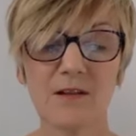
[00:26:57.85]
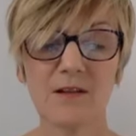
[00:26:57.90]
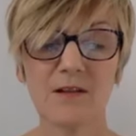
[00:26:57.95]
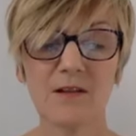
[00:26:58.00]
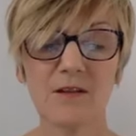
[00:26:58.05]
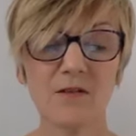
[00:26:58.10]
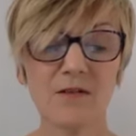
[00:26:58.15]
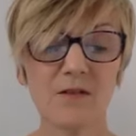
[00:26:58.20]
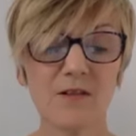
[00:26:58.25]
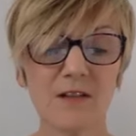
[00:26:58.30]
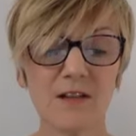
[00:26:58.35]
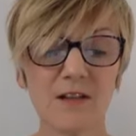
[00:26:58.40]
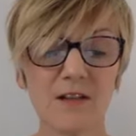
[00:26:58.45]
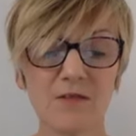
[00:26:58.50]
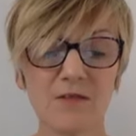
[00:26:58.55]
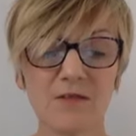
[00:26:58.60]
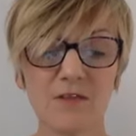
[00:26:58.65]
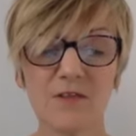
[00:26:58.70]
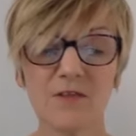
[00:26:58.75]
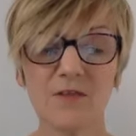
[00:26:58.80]
not to get
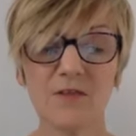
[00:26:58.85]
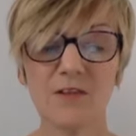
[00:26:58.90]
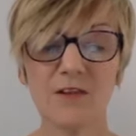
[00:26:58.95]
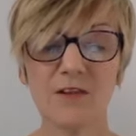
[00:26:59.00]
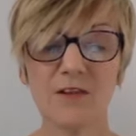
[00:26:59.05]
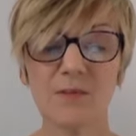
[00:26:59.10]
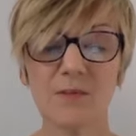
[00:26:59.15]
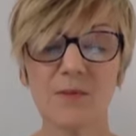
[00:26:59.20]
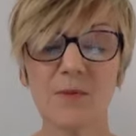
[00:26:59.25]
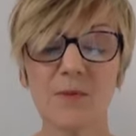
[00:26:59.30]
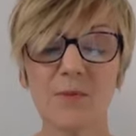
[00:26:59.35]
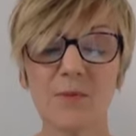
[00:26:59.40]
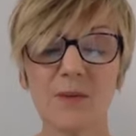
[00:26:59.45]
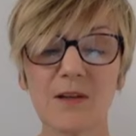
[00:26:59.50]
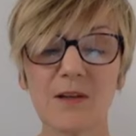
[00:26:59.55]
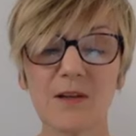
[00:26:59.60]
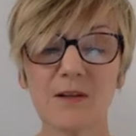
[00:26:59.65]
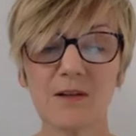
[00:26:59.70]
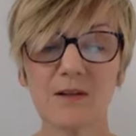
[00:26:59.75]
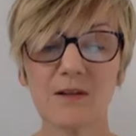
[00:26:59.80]
rid of it, but
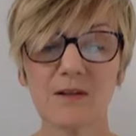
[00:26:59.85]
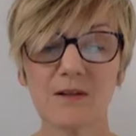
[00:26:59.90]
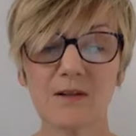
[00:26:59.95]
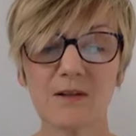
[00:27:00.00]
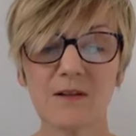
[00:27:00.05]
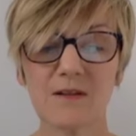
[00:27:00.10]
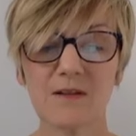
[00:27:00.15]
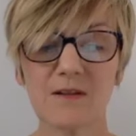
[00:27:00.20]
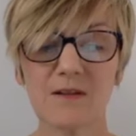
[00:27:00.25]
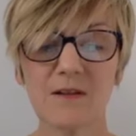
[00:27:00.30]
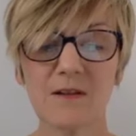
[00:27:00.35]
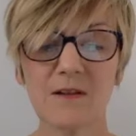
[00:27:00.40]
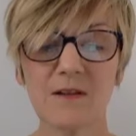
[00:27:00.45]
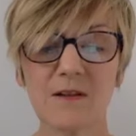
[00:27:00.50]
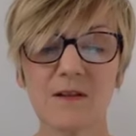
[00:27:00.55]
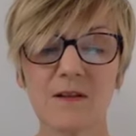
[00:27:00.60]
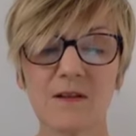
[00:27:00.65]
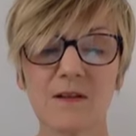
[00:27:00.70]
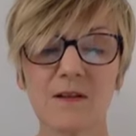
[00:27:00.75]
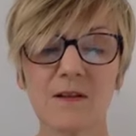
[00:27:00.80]
because
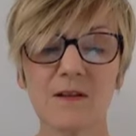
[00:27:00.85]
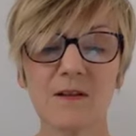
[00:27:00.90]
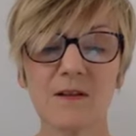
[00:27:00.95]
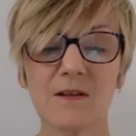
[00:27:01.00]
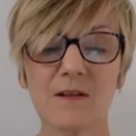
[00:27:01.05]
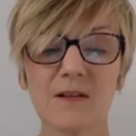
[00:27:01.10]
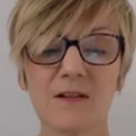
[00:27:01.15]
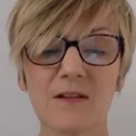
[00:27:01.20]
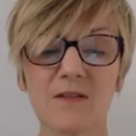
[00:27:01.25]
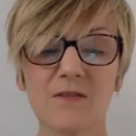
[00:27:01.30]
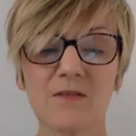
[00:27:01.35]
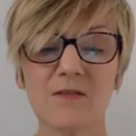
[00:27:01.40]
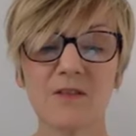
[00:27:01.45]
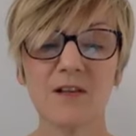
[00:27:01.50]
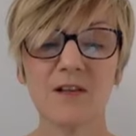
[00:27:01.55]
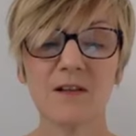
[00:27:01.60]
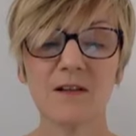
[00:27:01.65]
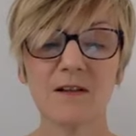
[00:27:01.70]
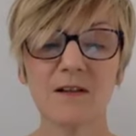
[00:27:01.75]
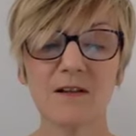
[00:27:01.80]
it's
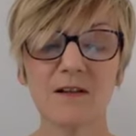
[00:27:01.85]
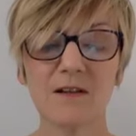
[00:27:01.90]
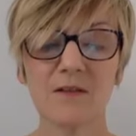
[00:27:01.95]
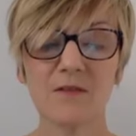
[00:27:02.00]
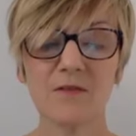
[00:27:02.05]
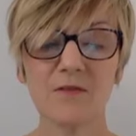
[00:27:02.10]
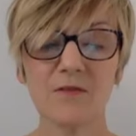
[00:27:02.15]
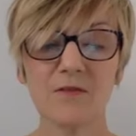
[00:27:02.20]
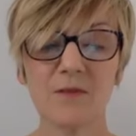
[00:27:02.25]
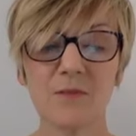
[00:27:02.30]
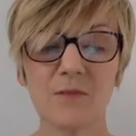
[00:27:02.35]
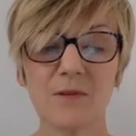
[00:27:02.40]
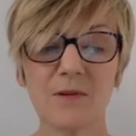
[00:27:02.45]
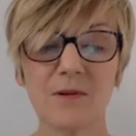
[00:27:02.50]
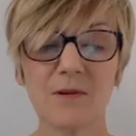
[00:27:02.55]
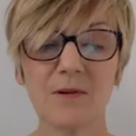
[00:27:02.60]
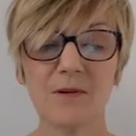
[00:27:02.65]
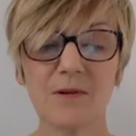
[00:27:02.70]
feeling uncomfortable.